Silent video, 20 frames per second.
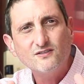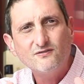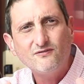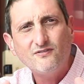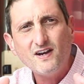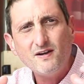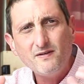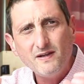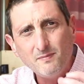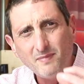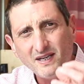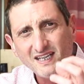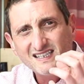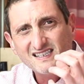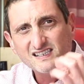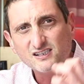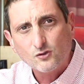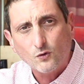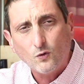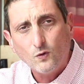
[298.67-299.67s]
the very
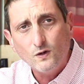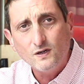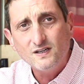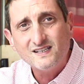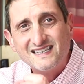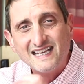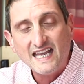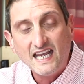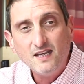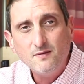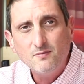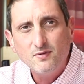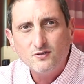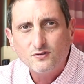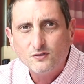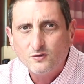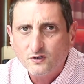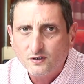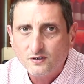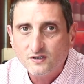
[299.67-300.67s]
best soils able
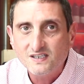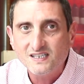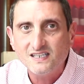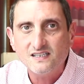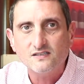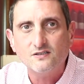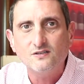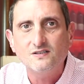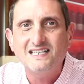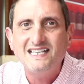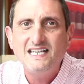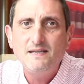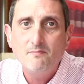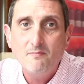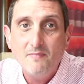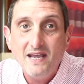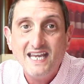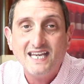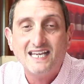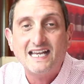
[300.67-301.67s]
to consistently
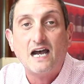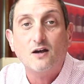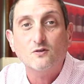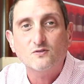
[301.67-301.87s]
make